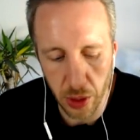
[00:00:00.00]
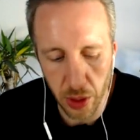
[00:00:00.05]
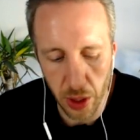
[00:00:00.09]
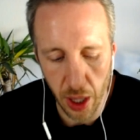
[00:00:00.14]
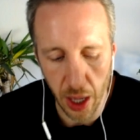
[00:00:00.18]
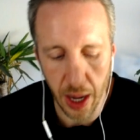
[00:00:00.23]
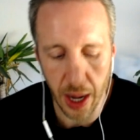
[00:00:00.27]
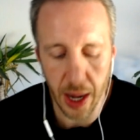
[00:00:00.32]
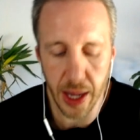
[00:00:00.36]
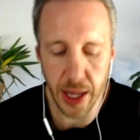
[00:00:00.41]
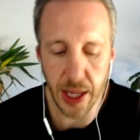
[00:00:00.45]

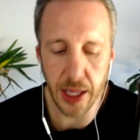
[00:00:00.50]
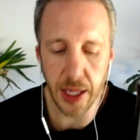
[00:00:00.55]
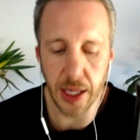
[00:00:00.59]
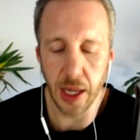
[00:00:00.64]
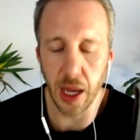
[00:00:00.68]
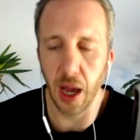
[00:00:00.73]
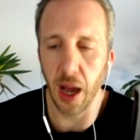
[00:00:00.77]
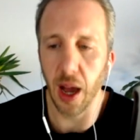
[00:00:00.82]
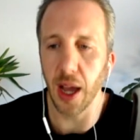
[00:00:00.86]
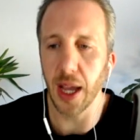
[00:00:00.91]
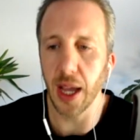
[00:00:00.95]
I,
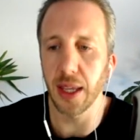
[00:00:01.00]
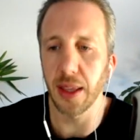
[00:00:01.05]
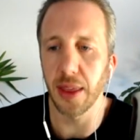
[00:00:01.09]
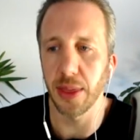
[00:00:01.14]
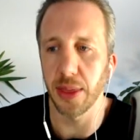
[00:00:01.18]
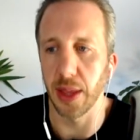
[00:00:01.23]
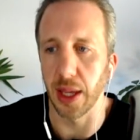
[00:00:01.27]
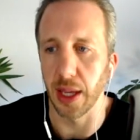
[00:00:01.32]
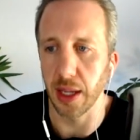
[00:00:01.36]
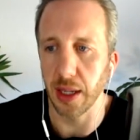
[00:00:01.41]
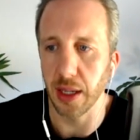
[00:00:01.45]
I
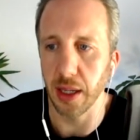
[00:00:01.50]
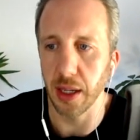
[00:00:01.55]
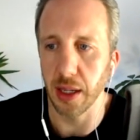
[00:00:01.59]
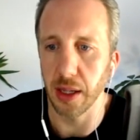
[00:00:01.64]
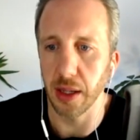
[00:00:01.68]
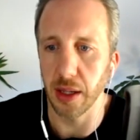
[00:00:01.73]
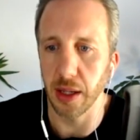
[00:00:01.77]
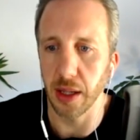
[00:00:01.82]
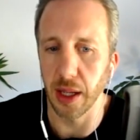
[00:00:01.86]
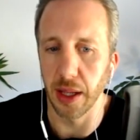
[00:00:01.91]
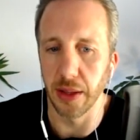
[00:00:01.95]
think,
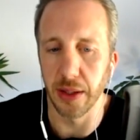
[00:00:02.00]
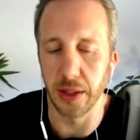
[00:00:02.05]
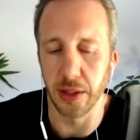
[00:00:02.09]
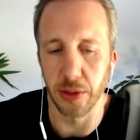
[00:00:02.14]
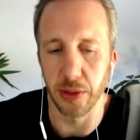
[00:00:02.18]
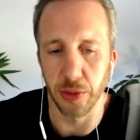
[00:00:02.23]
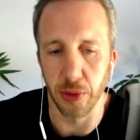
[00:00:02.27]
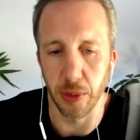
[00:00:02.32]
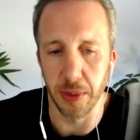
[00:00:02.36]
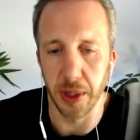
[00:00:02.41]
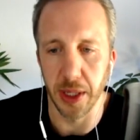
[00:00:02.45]
and this
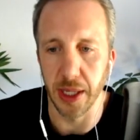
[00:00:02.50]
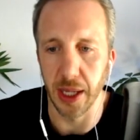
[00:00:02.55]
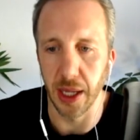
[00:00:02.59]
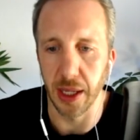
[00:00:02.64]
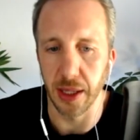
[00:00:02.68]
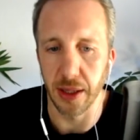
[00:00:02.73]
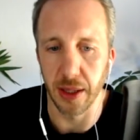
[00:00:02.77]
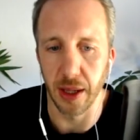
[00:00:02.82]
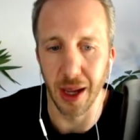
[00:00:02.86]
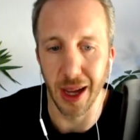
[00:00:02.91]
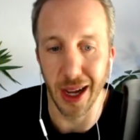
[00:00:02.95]
is from the
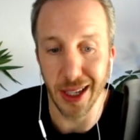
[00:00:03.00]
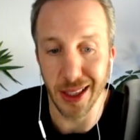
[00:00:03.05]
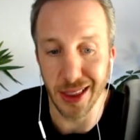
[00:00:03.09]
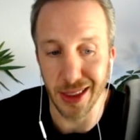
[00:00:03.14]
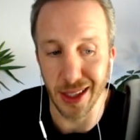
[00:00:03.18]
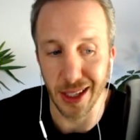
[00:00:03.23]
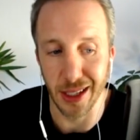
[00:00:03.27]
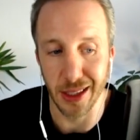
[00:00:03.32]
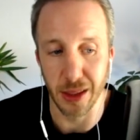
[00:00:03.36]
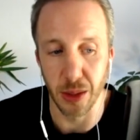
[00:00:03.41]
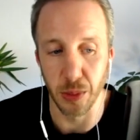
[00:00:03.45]
data, I
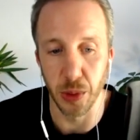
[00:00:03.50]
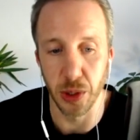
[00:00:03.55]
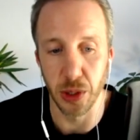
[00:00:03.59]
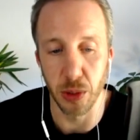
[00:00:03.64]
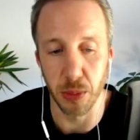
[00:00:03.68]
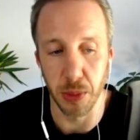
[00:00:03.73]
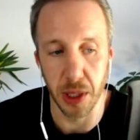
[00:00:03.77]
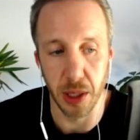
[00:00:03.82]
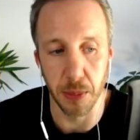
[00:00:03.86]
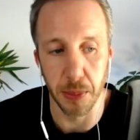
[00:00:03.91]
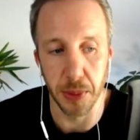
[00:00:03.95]
think that we should
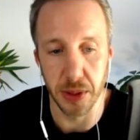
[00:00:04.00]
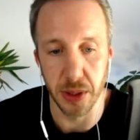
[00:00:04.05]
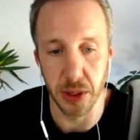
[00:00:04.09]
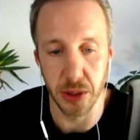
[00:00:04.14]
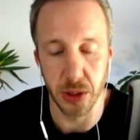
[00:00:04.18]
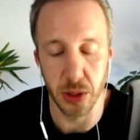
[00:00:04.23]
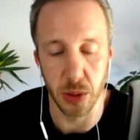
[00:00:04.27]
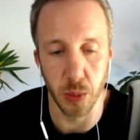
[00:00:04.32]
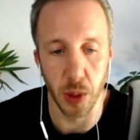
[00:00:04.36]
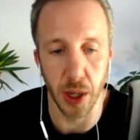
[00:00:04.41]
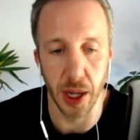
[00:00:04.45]
be in a
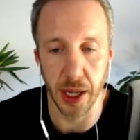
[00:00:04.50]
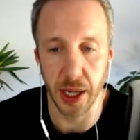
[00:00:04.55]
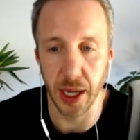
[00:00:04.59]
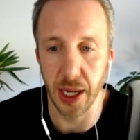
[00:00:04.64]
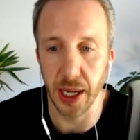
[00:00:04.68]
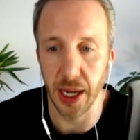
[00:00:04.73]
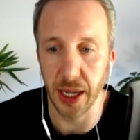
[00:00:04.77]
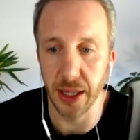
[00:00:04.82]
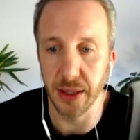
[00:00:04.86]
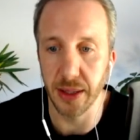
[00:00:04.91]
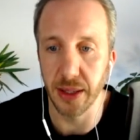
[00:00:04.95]
position where
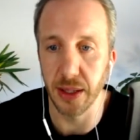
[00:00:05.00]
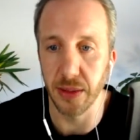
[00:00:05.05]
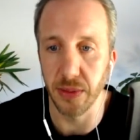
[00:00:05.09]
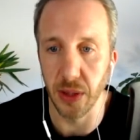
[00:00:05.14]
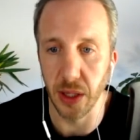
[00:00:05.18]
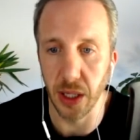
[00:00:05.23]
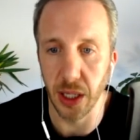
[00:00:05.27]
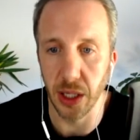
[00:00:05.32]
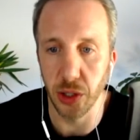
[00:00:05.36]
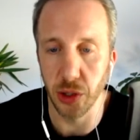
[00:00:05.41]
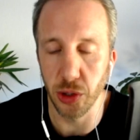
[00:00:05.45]
Connect
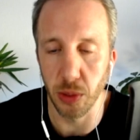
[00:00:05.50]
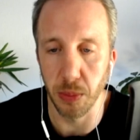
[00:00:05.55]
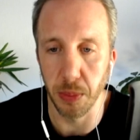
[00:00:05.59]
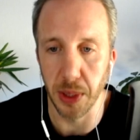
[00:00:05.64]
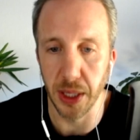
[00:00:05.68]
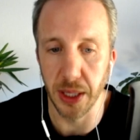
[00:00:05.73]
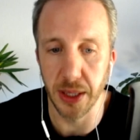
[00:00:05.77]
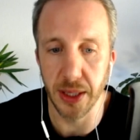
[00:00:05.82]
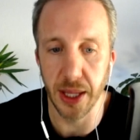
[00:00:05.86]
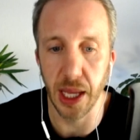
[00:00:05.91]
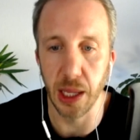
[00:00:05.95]
TV should
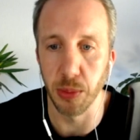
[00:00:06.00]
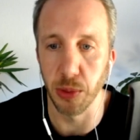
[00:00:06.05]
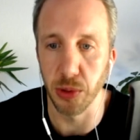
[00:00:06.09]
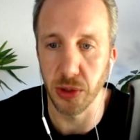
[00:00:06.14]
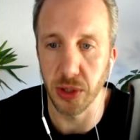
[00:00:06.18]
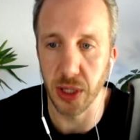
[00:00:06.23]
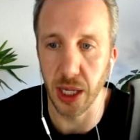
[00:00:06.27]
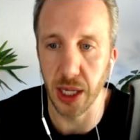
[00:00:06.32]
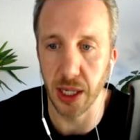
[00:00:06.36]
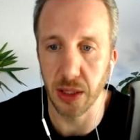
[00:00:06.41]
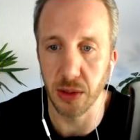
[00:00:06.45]
be table
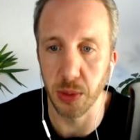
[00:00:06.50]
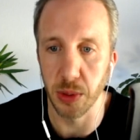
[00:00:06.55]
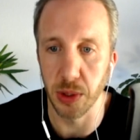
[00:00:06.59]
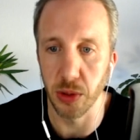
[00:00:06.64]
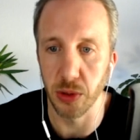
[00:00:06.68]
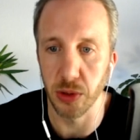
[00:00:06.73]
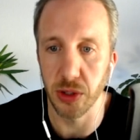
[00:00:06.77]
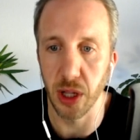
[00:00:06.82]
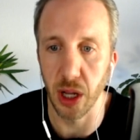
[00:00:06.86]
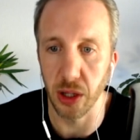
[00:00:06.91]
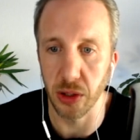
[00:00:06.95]
stakes when you're
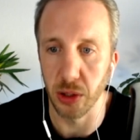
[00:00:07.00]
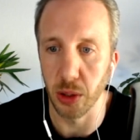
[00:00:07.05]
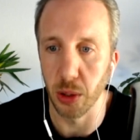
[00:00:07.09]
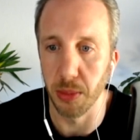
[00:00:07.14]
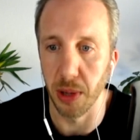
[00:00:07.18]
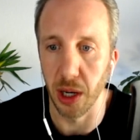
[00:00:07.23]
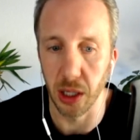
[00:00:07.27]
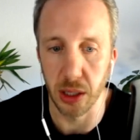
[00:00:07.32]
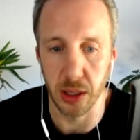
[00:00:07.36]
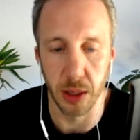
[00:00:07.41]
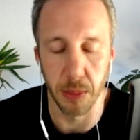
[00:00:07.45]
starting your
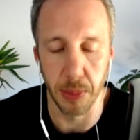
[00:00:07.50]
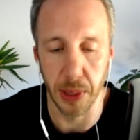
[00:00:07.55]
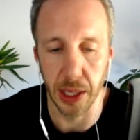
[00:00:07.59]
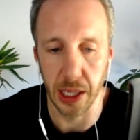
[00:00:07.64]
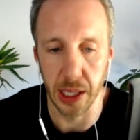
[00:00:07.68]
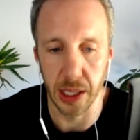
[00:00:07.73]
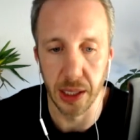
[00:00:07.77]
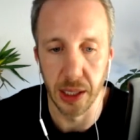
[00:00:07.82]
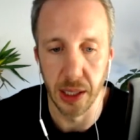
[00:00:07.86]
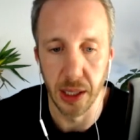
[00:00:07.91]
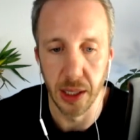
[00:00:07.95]
marketing
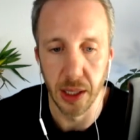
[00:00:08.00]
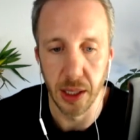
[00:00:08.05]
plan.